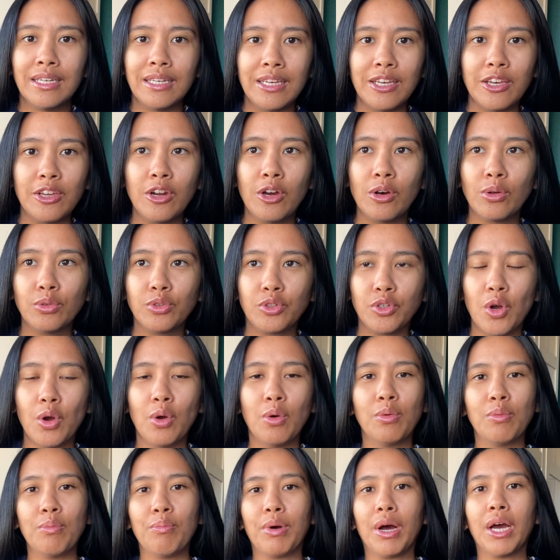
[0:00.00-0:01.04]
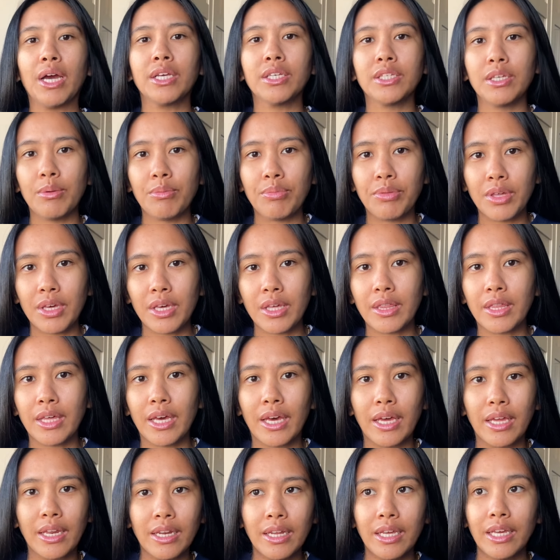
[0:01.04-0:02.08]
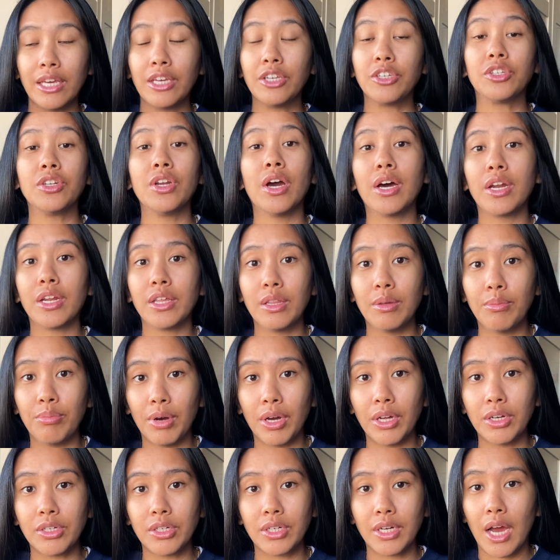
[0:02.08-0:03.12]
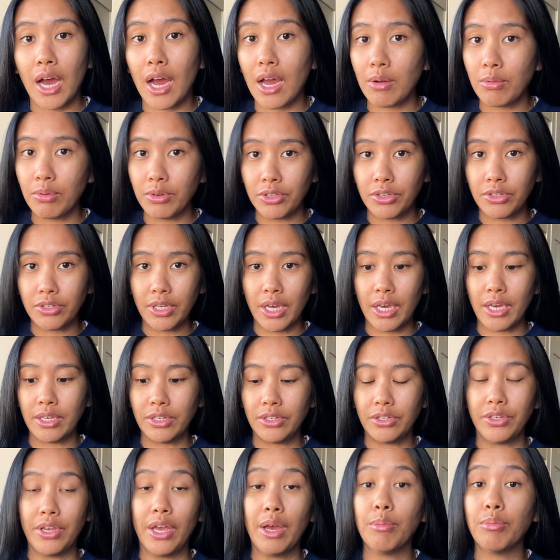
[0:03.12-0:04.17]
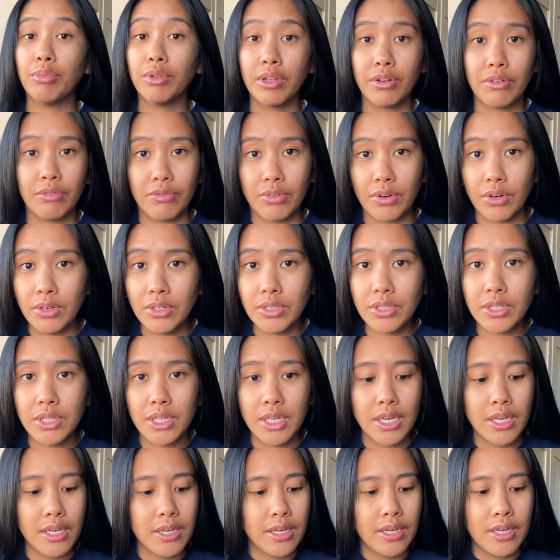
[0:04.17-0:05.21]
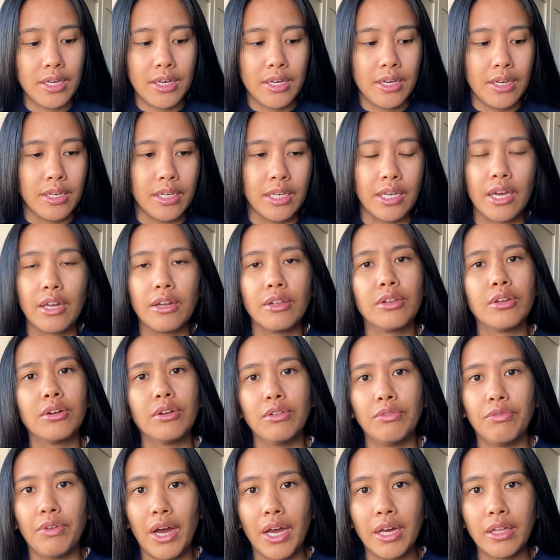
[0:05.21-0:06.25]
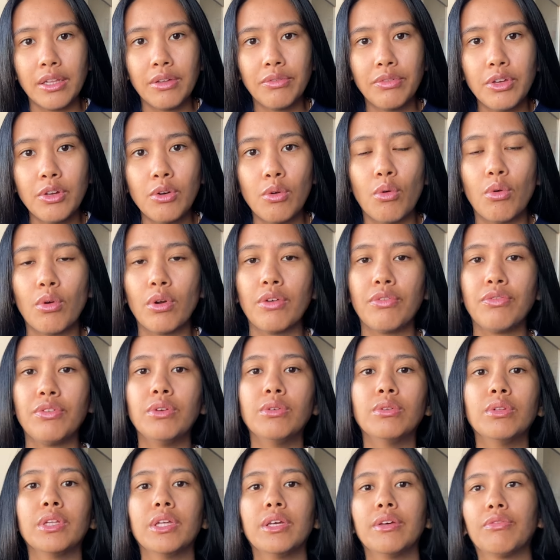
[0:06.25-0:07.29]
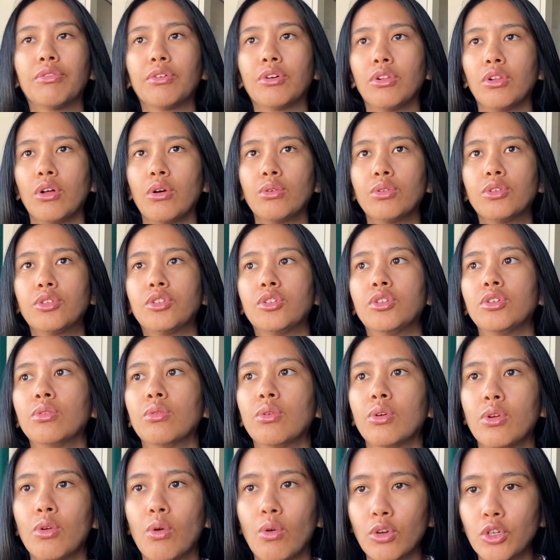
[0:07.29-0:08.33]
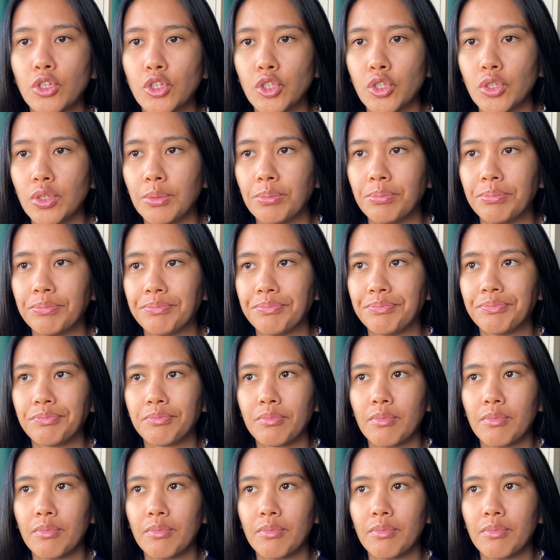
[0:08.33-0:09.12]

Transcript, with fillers: you know, don't buy something that is not in the budget. I would say sample it first, get a little vial of it, or if you live close to a Nordstrom,